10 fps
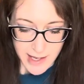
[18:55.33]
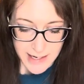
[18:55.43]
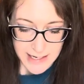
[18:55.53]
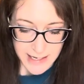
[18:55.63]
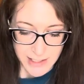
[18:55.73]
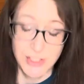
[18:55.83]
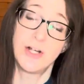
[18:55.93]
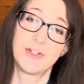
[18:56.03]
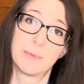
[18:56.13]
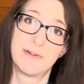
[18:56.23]
and to
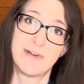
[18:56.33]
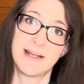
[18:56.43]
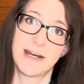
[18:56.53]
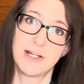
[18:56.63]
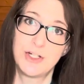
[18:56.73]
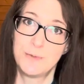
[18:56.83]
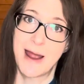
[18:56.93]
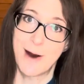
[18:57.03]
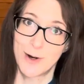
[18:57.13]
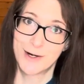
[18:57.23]
also prevent getting too
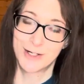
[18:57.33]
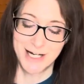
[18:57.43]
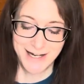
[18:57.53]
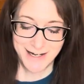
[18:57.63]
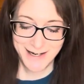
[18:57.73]
power hungry.